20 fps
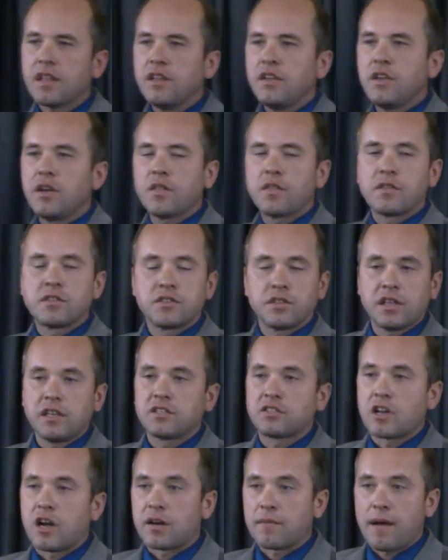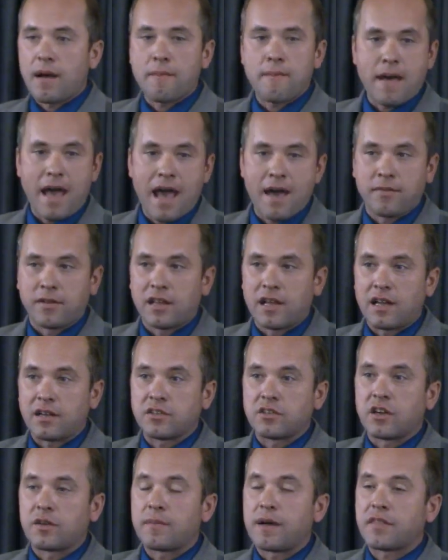he's talking about Babylon,
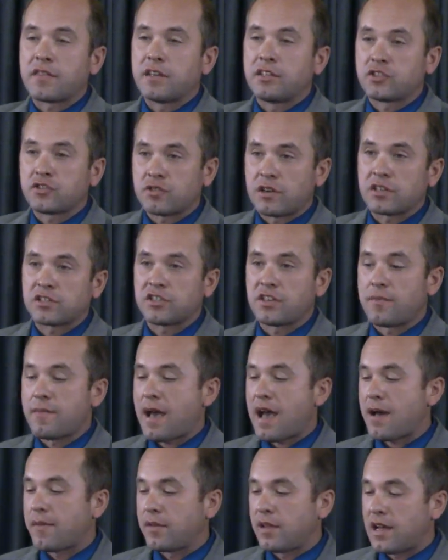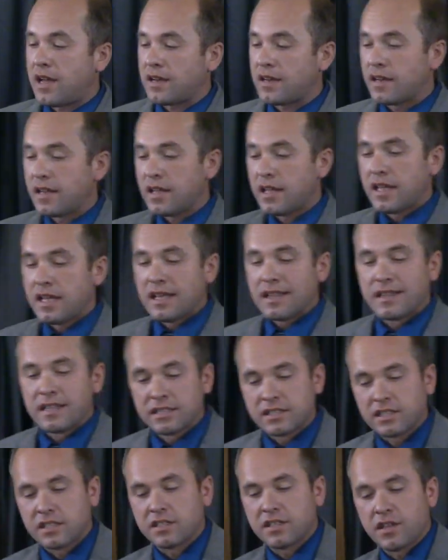talking about the destruction of Babylon.
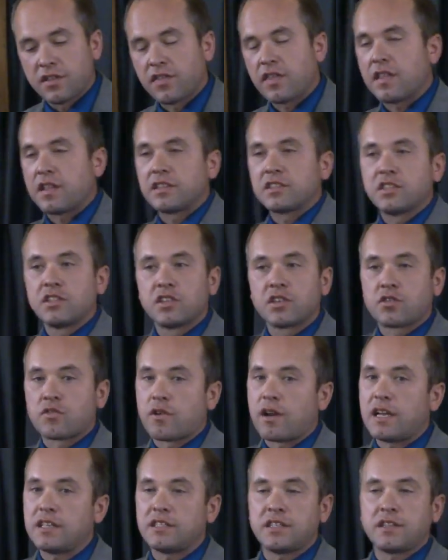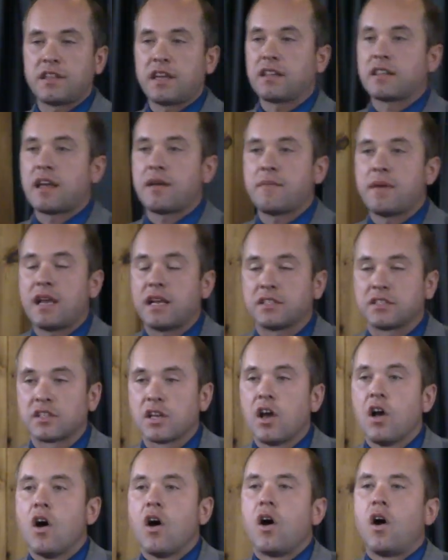This is the crazy thing they miss.
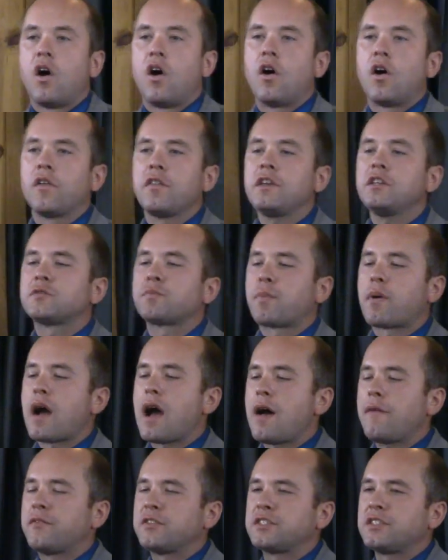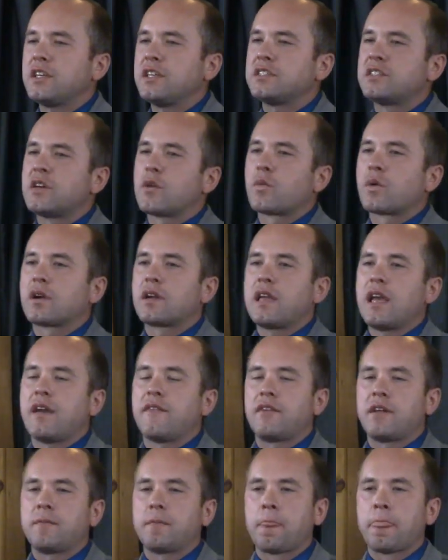All these prophecies that were
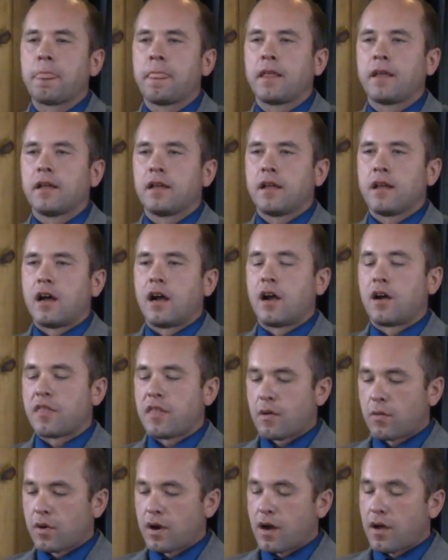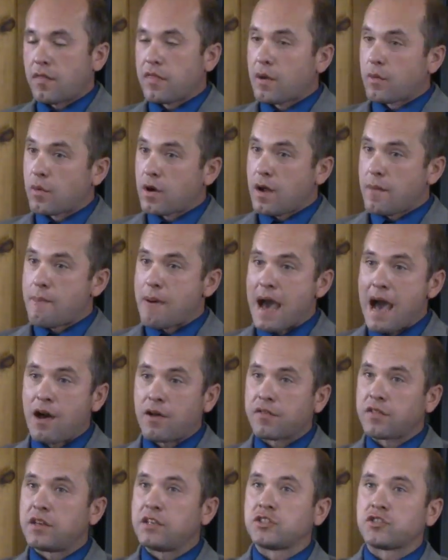given, or that were
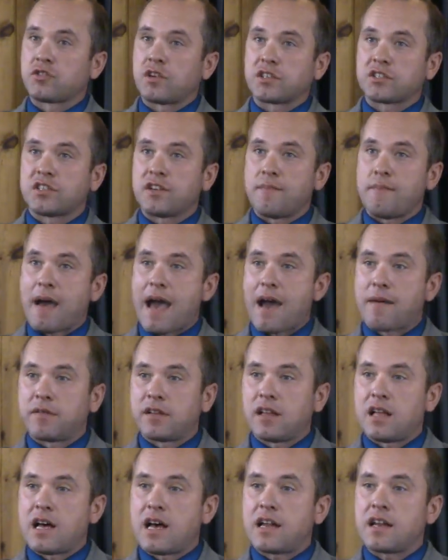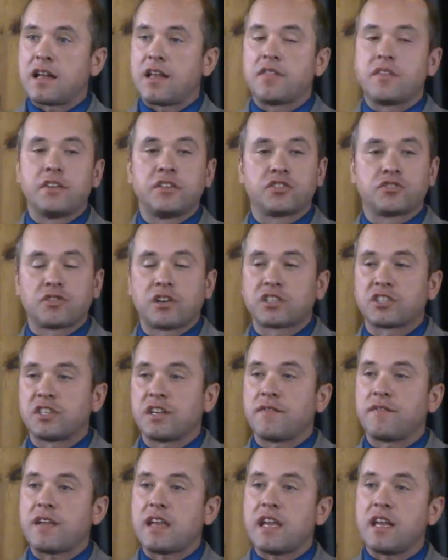about the destruction of Babylon and the destruction
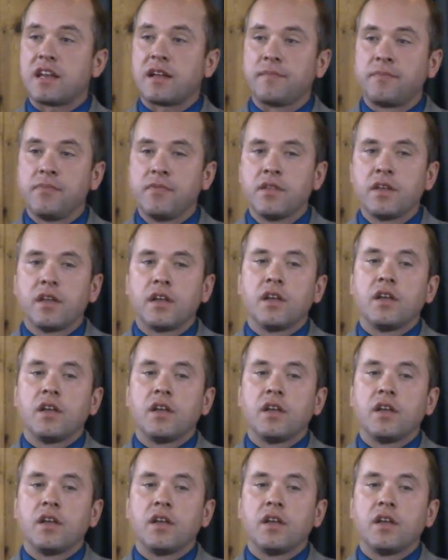of Edom,